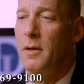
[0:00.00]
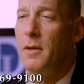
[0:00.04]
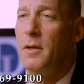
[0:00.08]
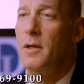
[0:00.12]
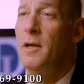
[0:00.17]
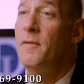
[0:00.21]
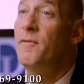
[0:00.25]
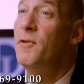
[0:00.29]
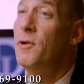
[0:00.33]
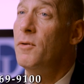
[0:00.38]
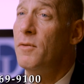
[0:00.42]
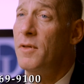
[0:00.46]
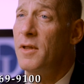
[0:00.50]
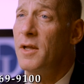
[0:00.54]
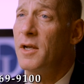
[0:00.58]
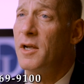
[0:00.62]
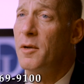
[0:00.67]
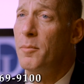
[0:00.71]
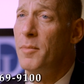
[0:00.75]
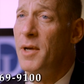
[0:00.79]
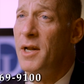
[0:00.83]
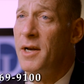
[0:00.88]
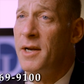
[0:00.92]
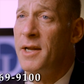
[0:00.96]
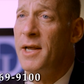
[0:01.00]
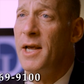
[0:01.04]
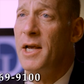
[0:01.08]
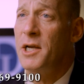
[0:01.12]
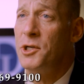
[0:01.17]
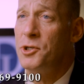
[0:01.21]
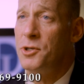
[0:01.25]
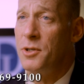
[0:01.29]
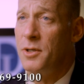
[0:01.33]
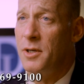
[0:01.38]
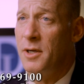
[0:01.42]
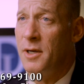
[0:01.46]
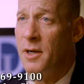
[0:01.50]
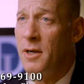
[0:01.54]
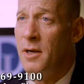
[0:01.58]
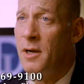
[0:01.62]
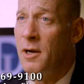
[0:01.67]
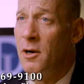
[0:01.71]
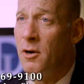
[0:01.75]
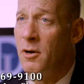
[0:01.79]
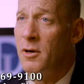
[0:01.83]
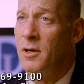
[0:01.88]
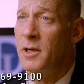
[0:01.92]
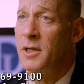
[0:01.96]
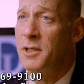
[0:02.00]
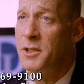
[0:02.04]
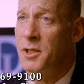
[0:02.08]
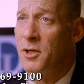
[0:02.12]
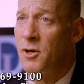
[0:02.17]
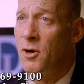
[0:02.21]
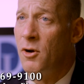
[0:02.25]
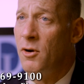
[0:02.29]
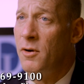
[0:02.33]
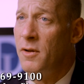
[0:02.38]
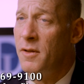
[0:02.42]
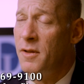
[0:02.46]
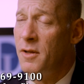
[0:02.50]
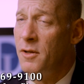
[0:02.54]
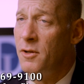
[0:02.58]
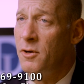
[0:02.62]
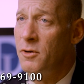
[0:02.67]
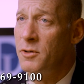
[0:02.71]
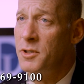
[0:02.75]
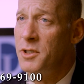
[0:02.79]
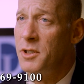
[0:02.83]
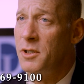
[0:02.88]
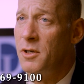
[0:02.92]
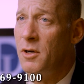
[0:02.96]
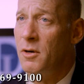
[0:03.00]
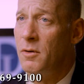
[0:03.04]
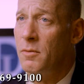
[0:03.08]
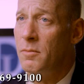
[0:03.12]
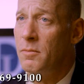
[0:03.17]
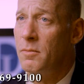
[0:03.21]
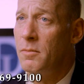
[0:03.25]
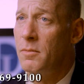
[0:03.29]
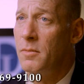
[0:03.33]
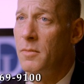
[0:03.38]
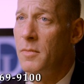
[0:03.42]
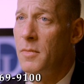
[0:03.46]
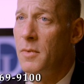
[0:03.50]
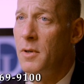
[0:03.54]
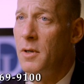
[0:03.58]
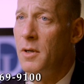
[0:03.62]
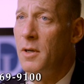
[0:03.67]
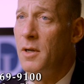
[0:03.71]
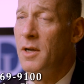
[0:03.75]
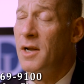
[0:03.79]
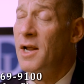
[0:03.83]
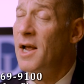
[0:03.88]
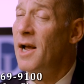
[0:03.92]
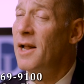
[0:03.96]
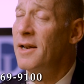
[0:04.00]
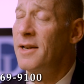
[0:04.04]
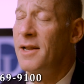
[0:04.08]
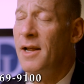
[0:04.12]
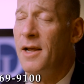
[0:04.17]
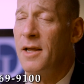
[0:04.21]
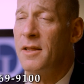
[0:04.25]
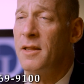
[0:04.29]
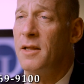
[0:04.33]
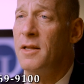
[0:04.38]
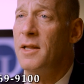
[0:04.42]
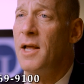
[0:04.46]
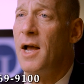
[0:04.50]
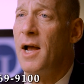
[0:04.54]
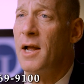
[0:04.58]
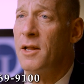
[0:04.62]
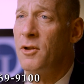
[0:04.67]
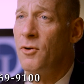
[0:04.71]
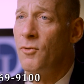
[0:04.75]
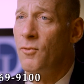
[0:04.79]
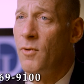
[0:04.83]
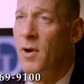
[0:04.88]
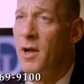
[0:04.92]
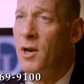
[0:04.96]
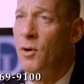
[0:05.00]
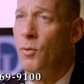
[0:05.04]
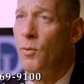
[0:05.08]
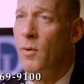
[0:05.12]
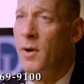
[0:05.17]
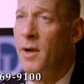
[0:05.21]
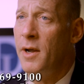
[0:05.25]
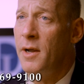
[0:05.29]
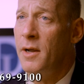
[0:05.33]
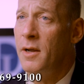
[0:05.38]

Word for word: If you think a medication error has occurred at the nursing home, contact the doctor right away.